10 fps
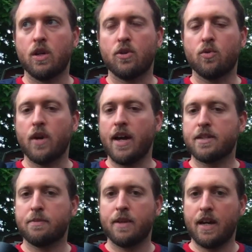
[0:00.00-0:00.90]

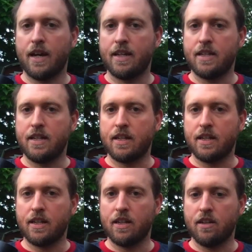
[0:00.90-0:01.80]
grasp the idea
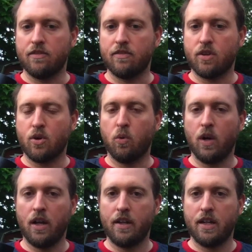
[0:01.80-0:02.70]
of the
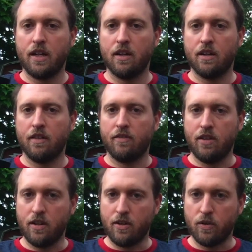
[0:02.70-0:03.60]
quality of
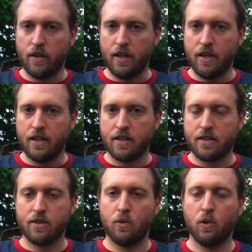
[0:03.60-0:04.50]
the
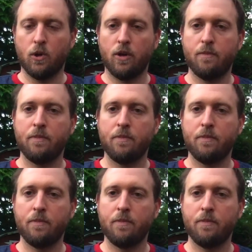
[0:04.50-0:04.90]
ingredients, or